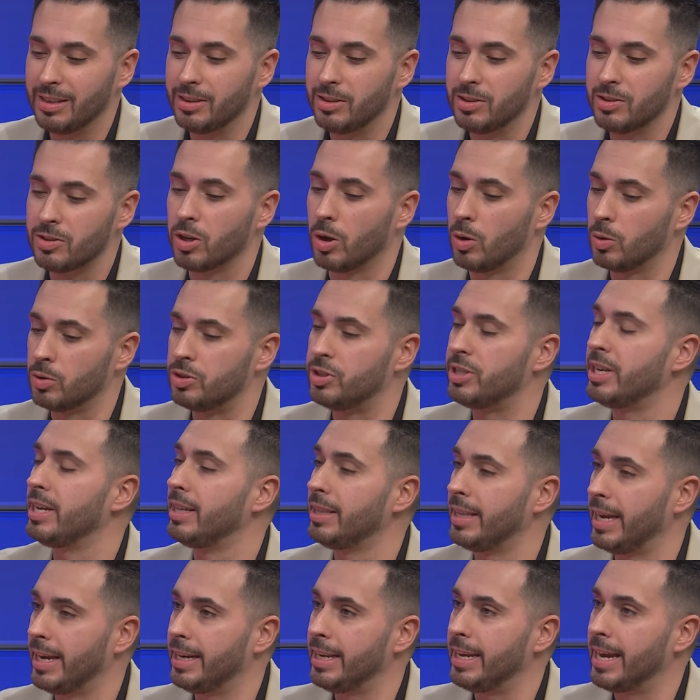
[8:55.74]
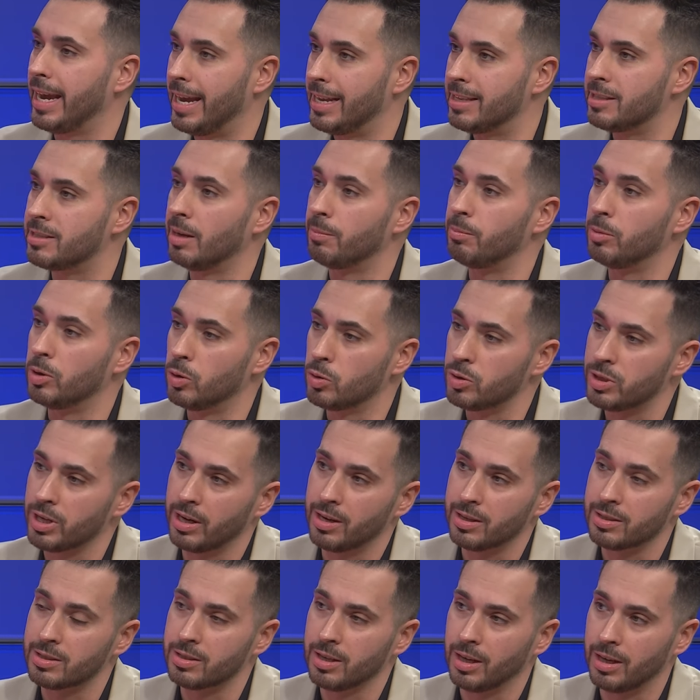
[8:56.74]
so Zia Laney ends up losing
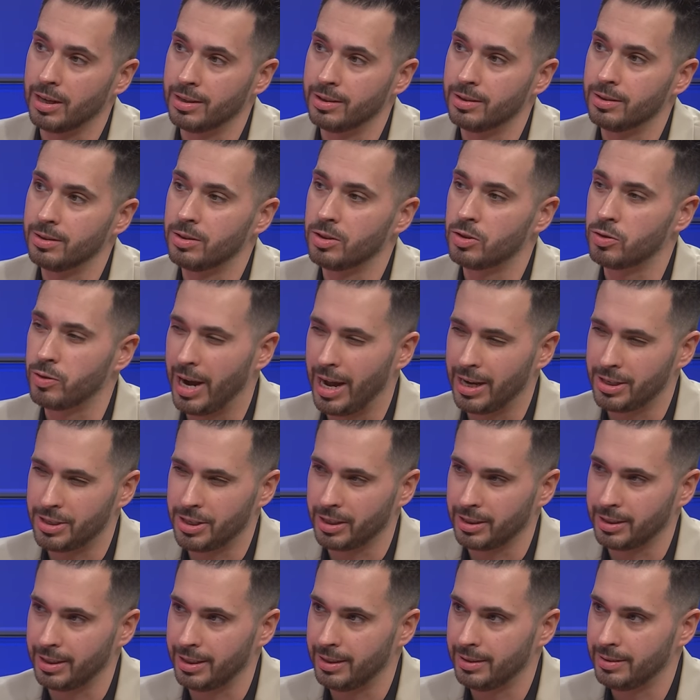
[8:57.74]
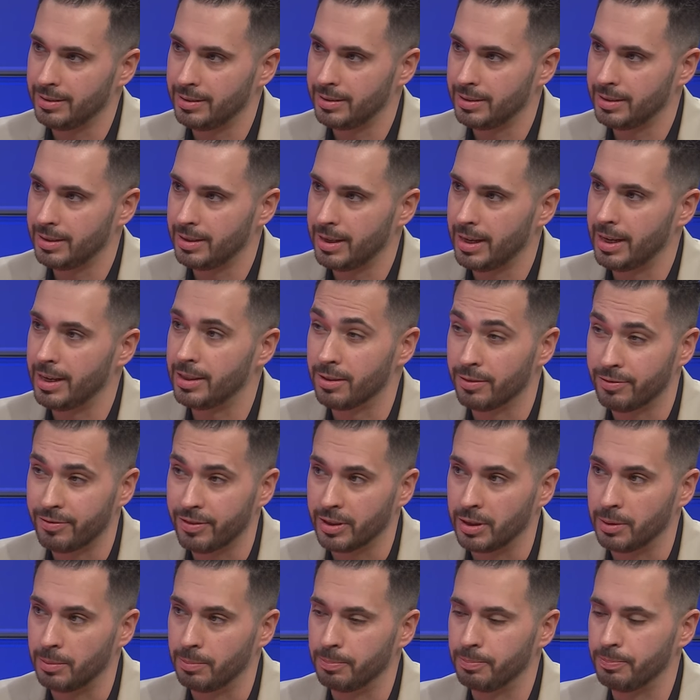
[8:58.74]
her son tragically in the
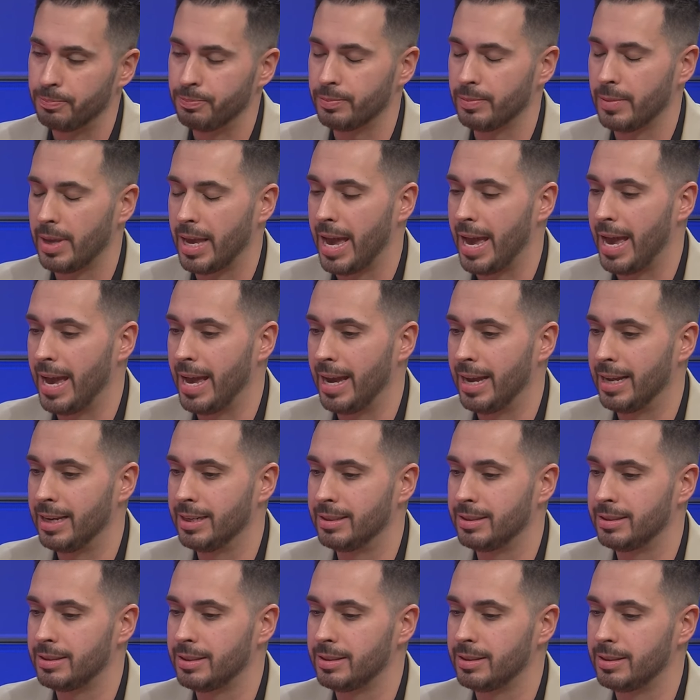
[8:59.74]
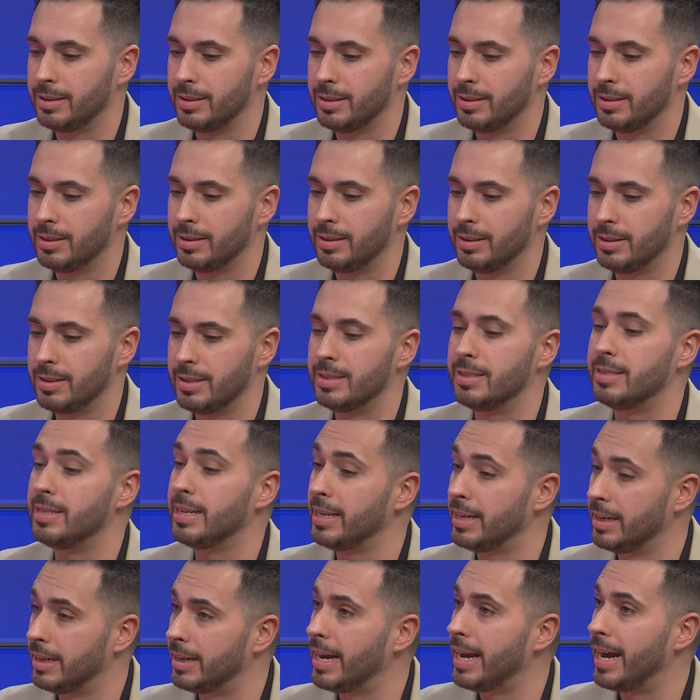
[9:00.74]
film. And
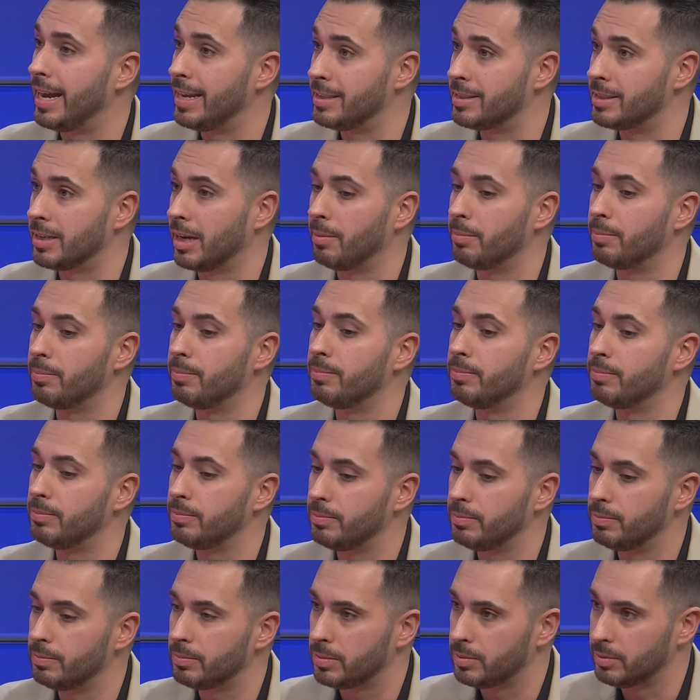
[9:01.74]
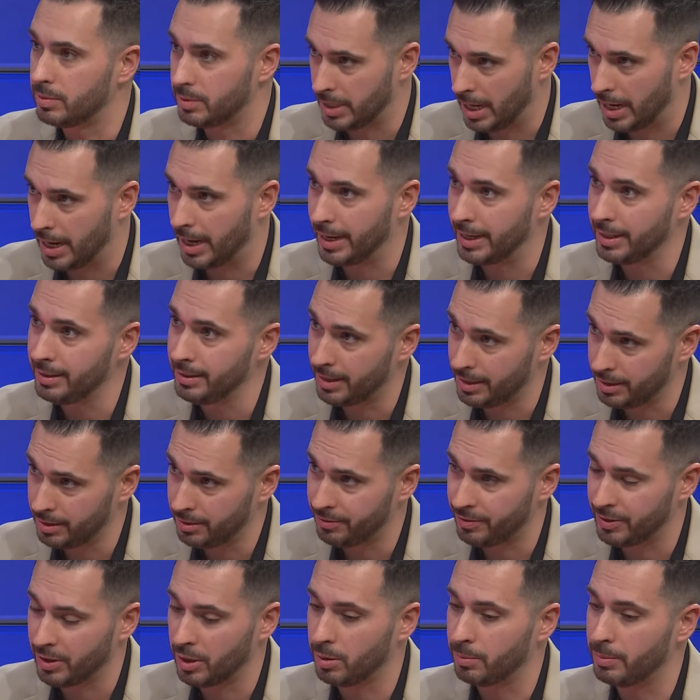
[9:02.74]
Zia ends up dying in the
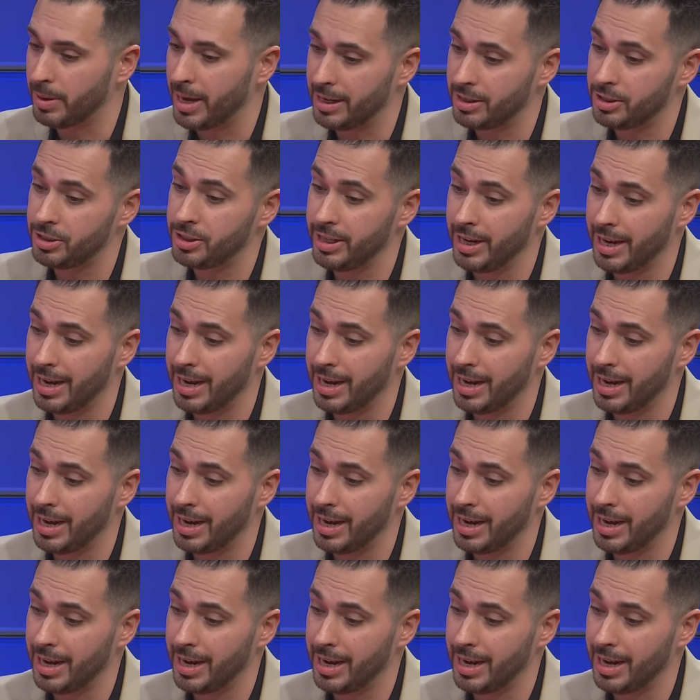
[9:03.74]
film, and she